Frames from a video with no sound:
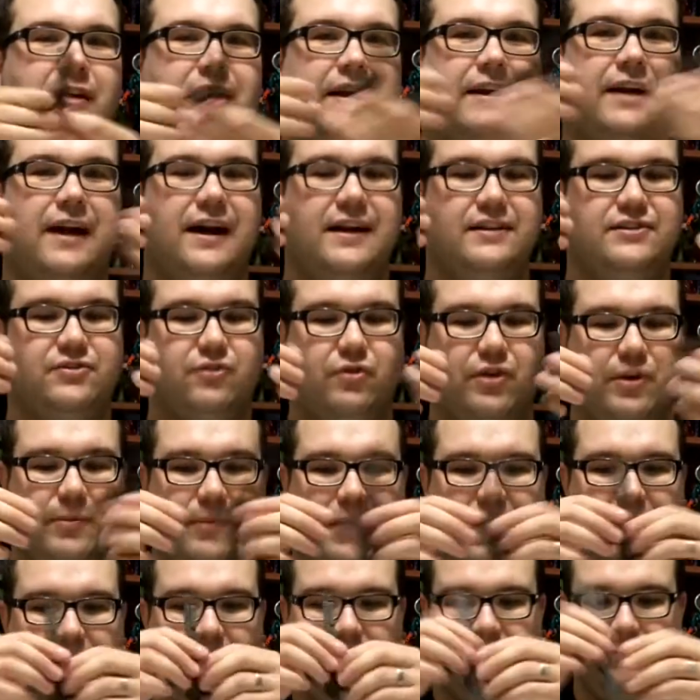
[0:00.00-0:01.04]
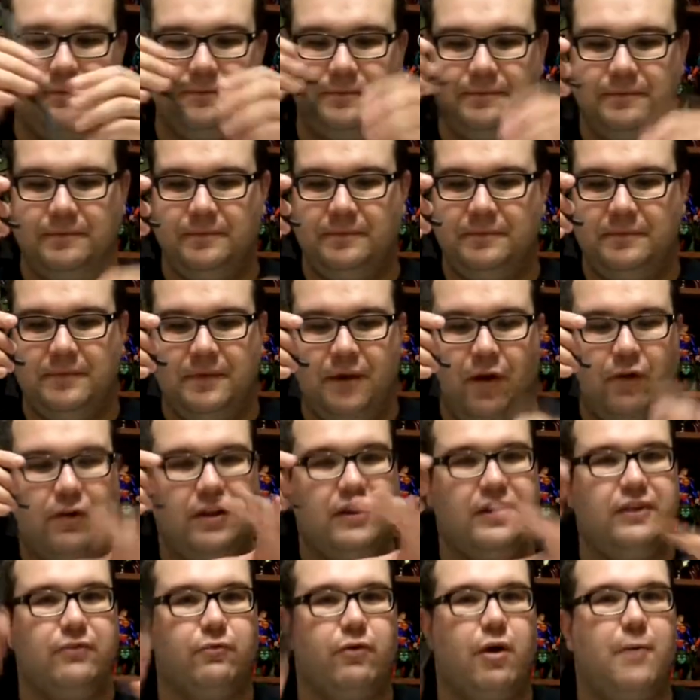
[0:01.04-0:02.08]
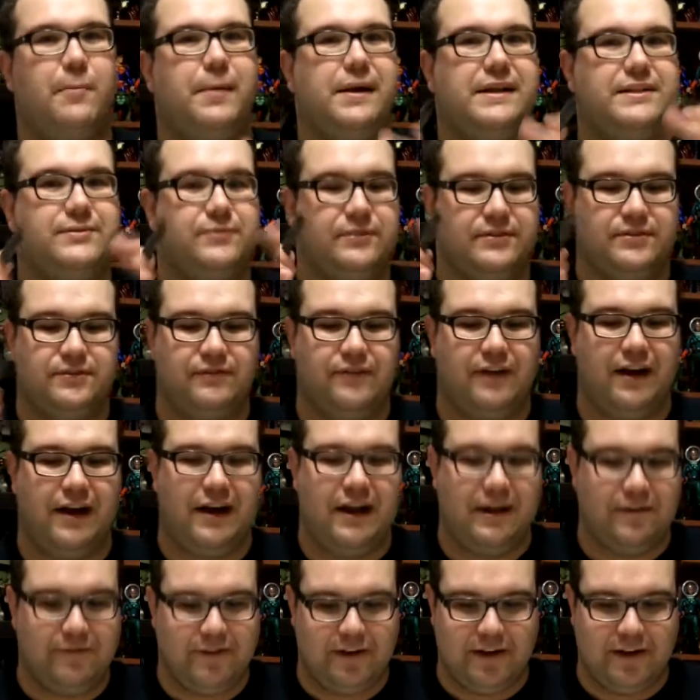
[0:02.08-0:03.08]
Let God sort them out. Only the robots will survive.